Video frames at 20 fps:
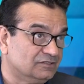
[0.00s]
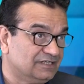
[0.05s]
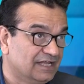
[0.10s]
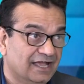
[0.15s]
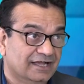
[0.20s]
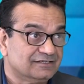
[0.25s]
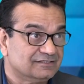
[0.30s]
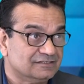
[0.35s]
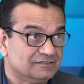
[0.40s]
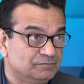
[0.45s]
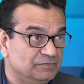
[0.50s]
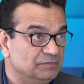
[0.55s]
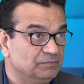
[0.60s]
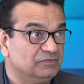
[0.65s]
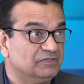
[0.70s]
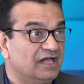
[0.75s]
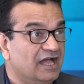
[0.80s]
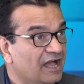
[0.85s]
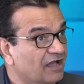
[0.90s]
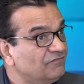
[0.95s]
or taxes
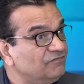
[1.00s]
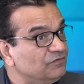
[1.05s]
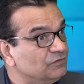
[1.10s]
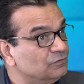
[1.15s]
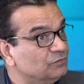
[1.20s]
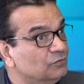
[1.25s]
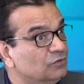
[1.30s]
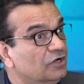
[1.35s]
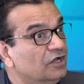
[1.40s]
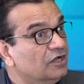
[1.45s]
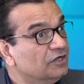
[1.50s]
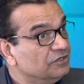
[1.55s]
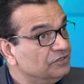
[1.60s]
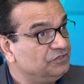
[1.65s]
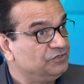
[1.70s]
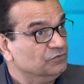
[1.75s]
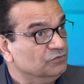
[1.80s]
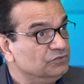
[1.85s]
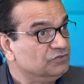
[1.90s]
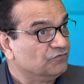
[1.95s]
people have to
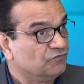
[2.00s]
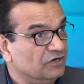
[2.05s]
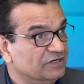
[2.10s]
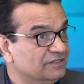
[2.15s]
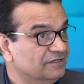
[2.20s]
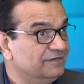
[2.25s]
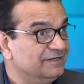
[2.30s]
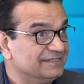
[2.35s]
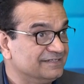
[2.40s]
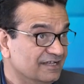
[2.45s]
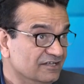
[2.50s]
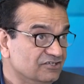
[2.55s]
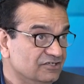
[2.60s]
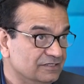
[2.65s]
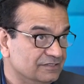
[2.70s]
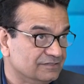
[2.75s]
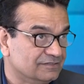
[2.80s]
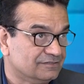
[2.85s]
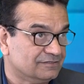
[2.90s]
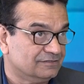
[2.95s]
use for their
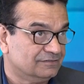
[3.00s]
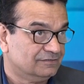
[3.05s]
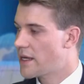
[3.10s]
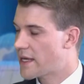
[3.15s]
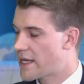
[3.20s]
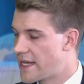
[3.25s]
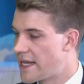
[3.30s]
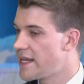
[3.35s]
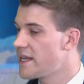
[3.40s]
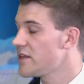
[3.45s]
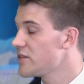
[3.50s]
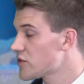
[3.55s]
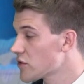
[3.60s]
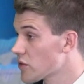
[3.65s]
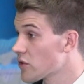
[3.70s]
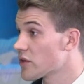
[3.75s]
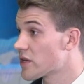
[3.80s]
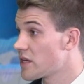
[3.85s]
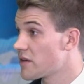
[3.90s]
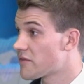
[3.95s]
necessities. Canadians are
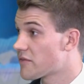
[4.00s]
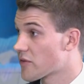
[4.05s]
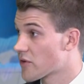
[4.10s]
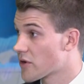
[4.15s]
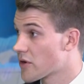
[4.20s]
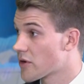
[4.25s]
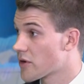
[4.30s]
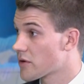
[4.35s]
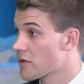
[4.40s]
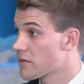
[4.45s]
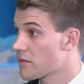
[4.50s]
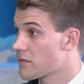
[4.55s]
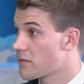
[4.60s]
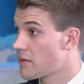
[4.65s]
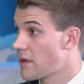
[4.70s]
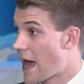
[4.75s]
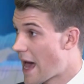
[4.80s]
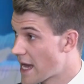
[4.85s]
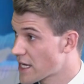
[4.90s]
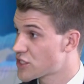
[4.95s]
looking for
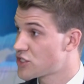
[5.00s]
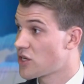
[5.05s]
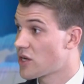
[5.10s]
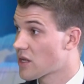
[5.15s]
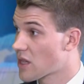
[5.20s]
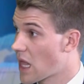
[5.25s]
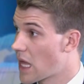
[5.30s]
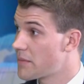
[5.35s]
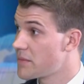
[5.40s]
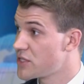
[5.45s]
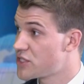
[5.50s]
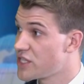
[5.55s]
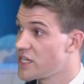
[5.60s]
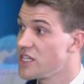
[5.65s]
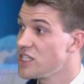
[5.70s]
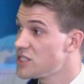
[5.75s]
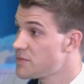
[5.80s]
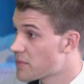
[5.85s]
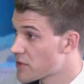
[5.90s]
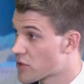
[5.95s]
action on climate
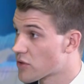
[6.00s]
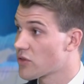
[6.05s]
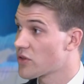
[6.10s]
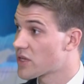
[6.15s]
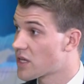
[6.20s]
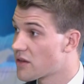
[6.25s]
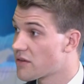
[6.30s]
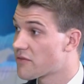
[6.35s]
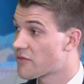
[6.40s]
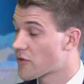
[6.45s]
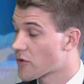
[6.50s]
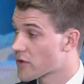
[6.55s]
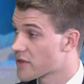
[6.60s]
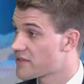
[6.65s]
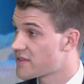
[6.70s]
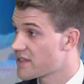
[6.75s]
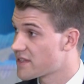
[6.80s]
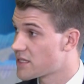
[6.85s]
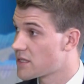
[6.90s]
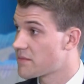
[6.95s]
change, but they're looking for a
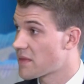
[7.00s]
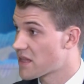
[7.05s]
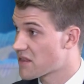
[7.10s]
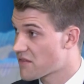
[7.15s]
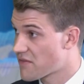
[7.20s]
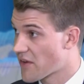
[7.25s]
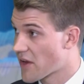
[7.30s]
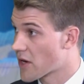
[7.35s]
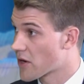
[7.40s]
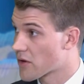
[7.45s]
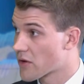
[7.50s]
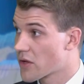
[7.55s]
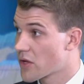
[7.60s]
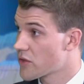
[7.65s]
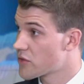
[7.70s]
system that's fair.